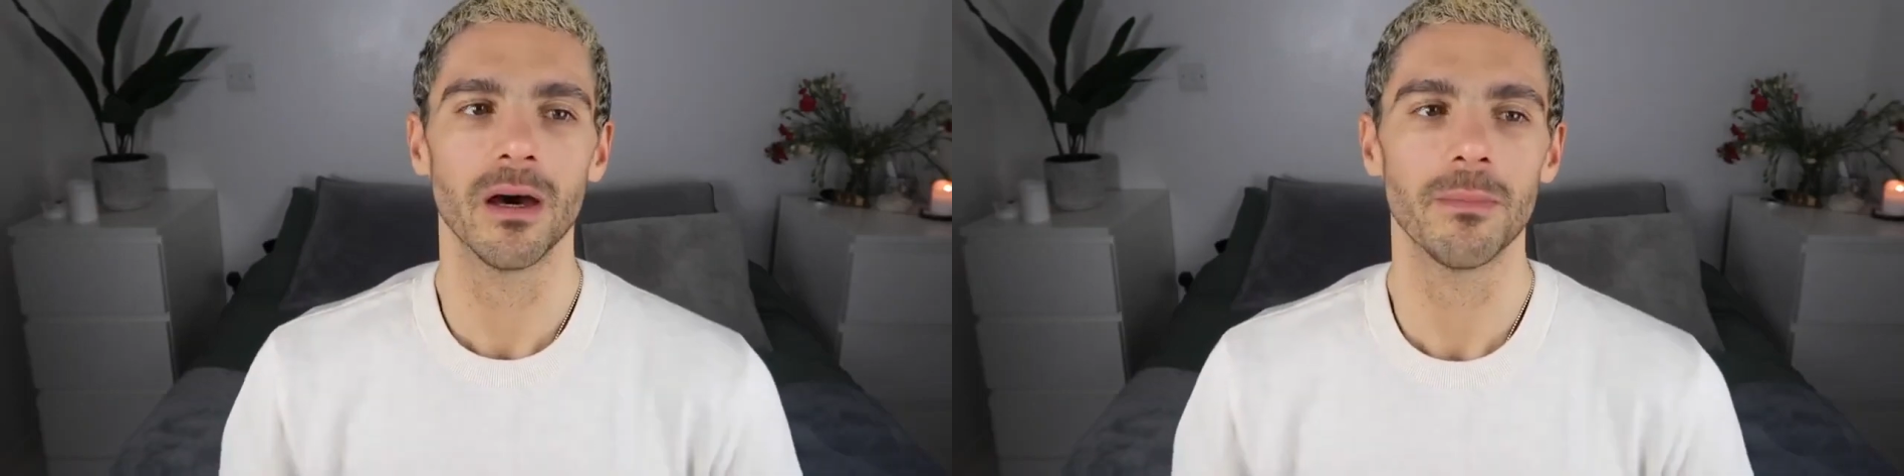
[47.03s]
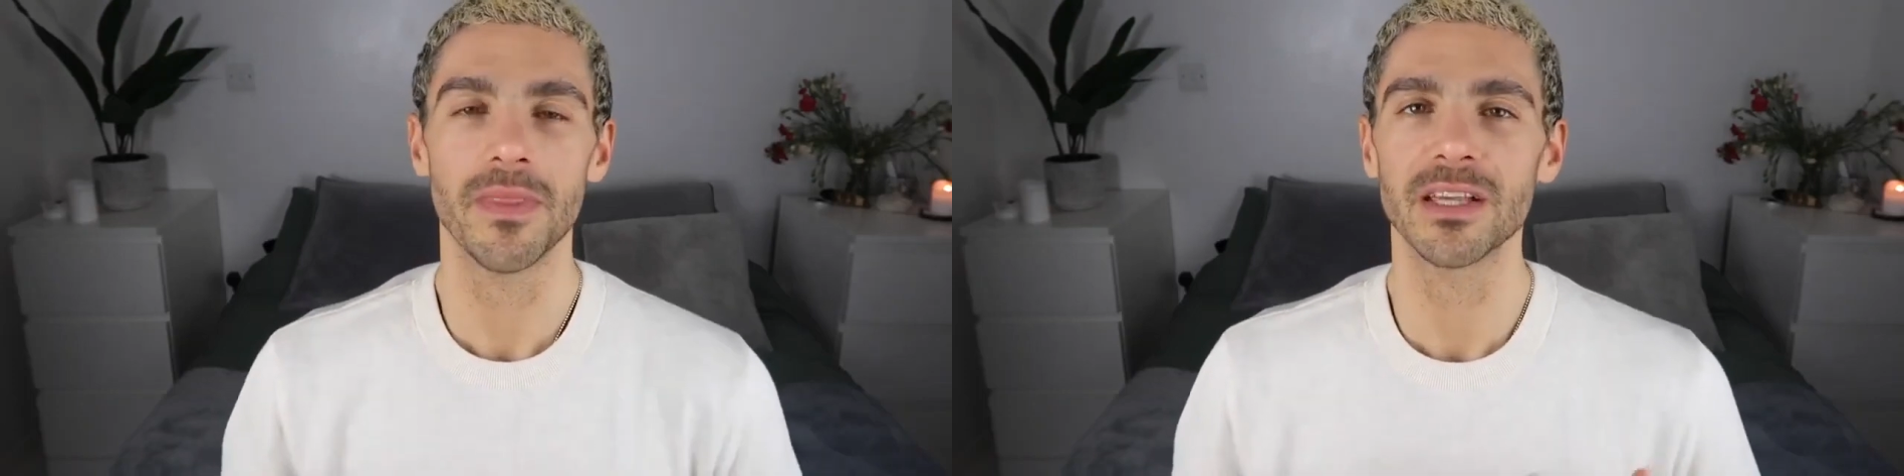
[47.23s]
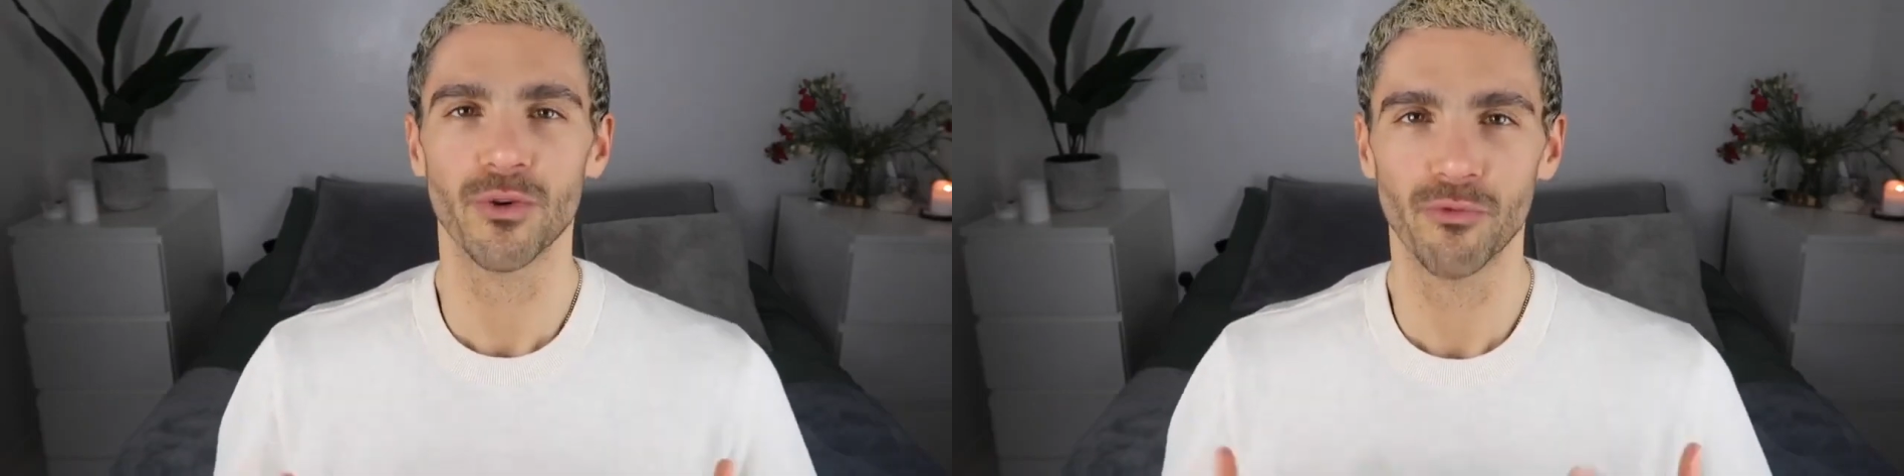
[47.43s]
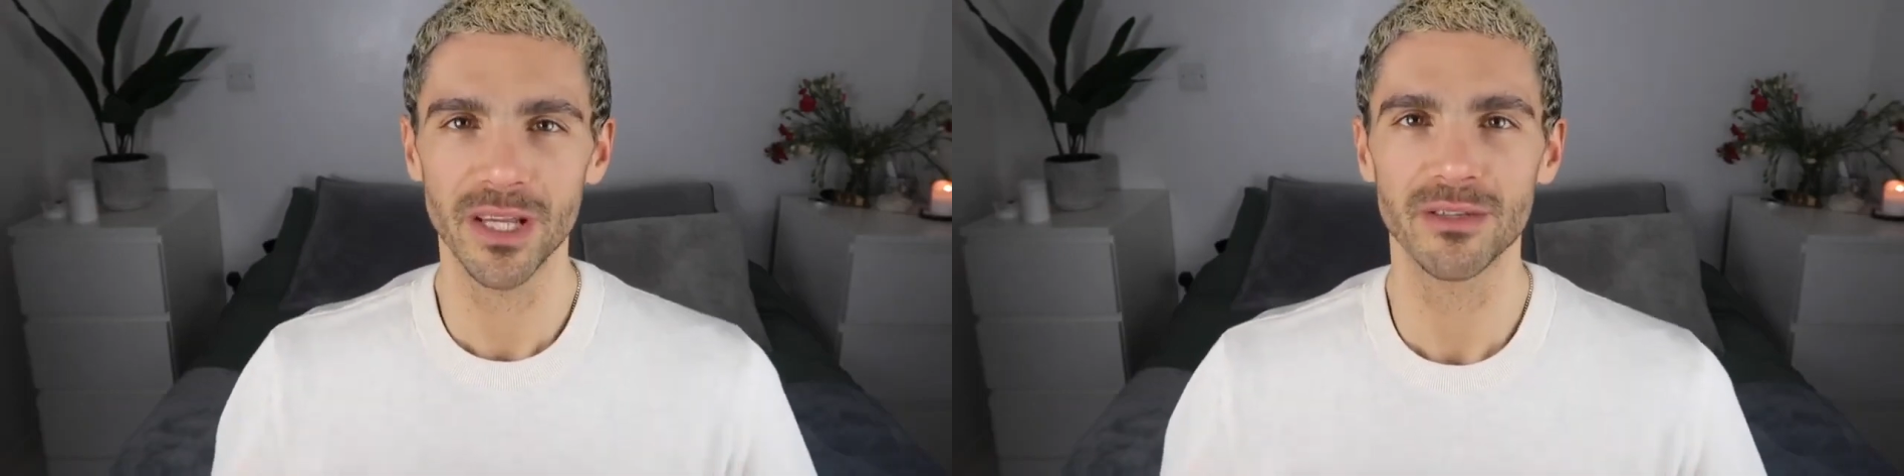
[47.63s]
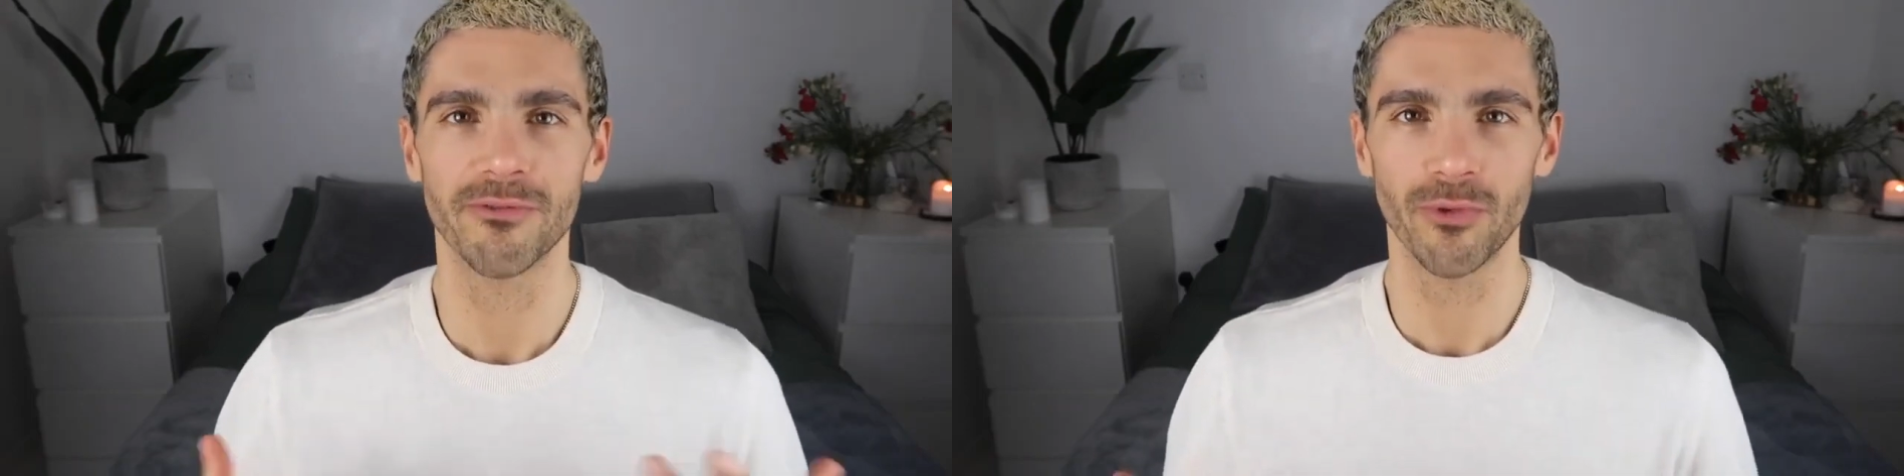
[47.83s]
and there's a
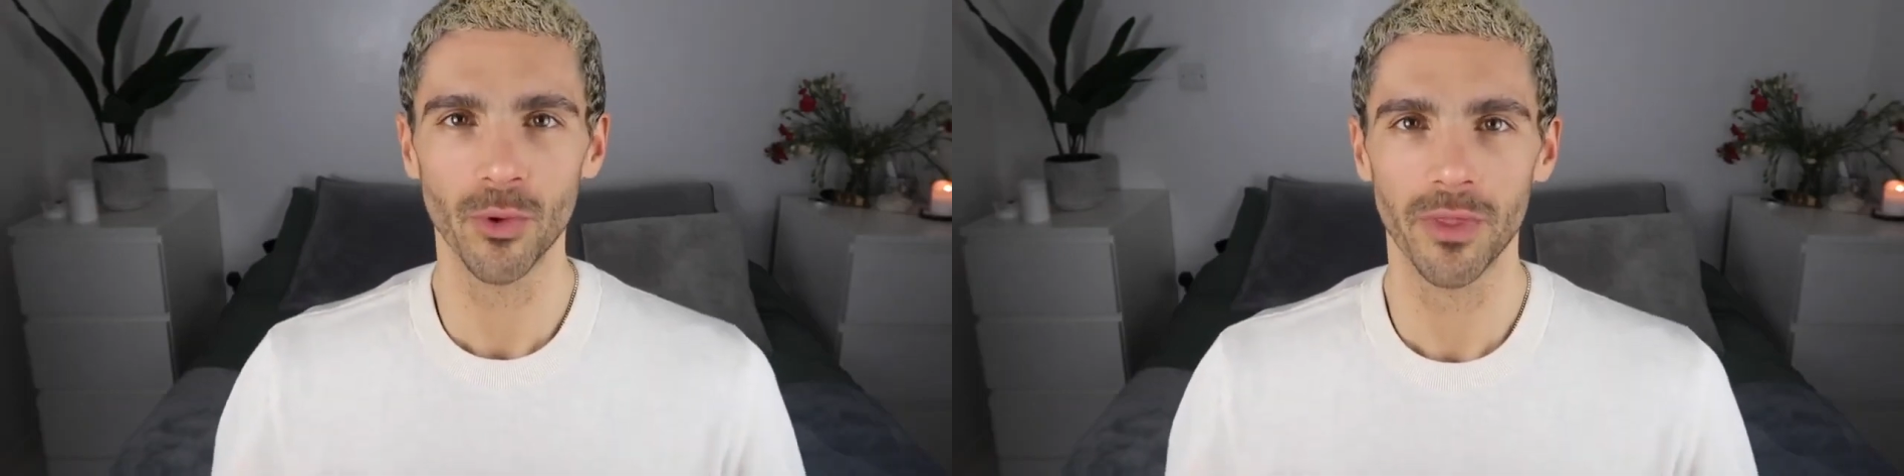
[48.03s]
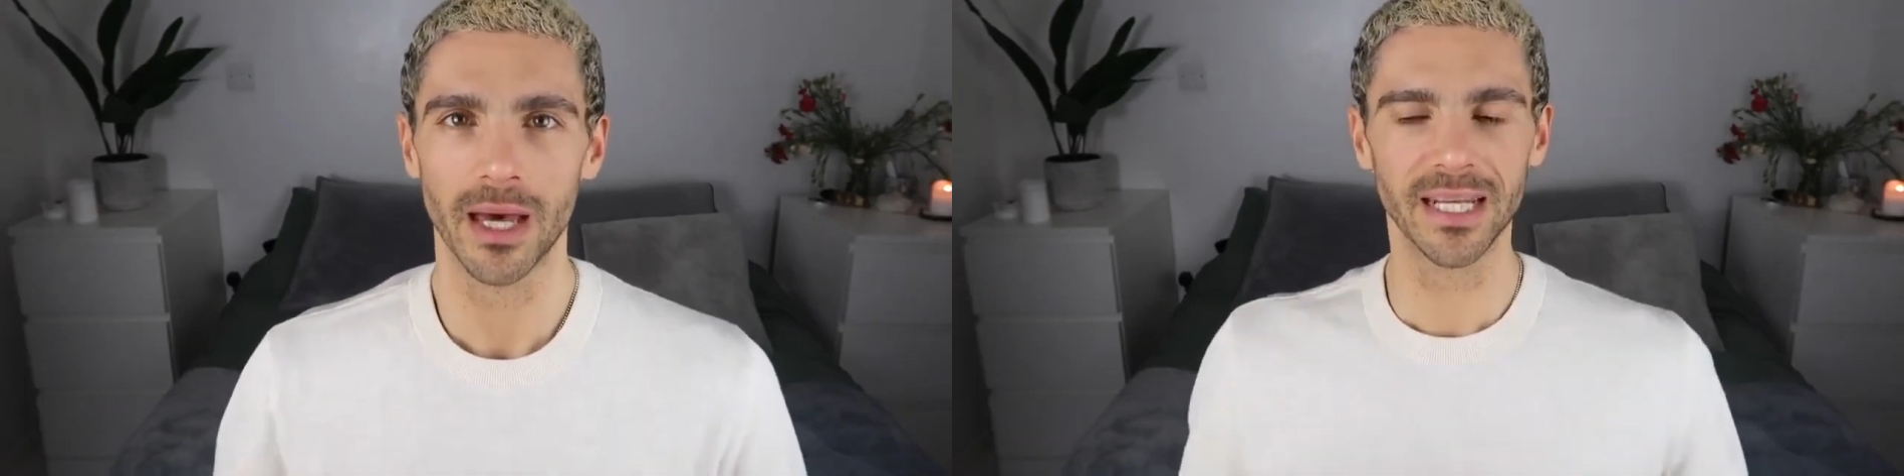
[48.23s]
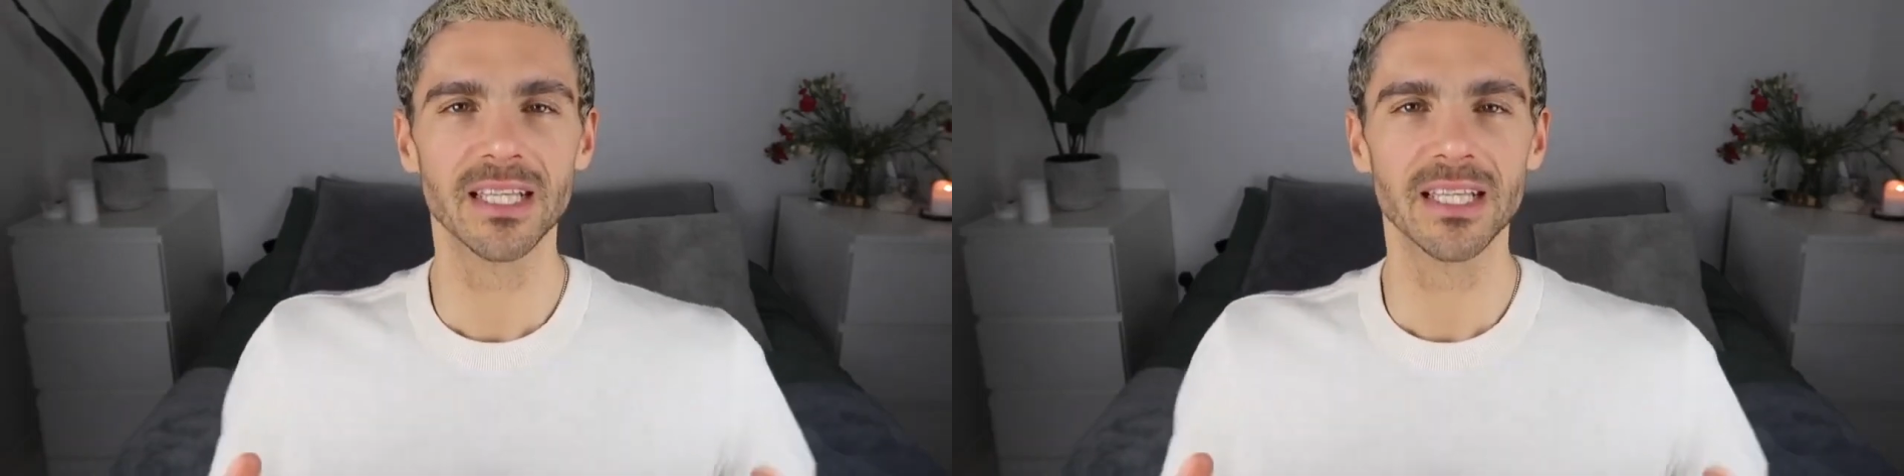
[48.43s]
reason for that.